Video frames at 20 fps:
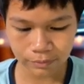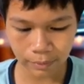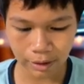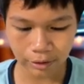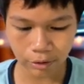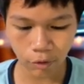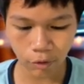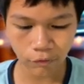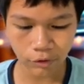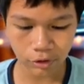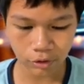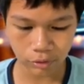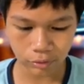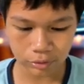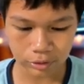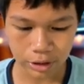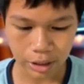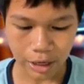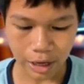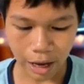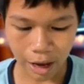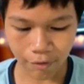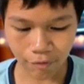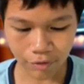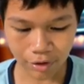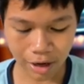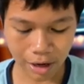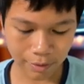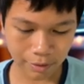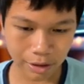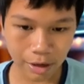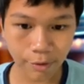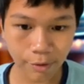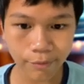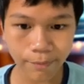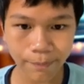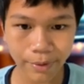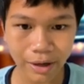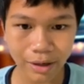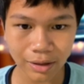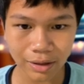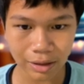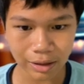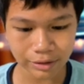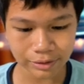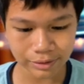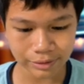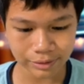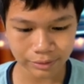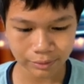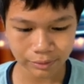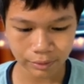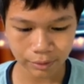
might overlook. After that, they will pin us.